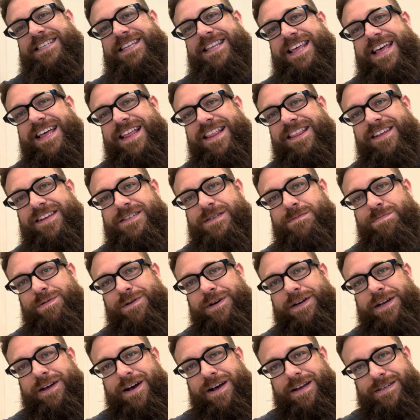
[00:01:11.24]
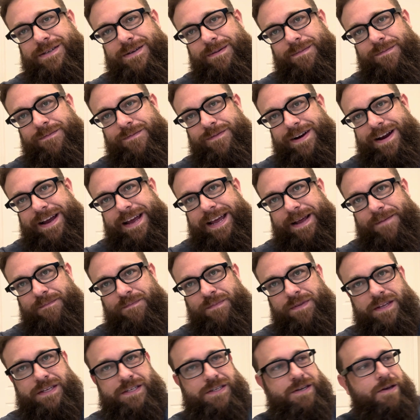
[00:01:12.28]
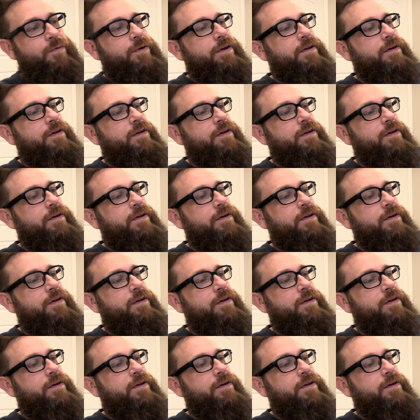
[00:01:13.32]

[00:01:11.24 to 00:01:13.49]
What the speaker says: That looks pretty awesome, right? So we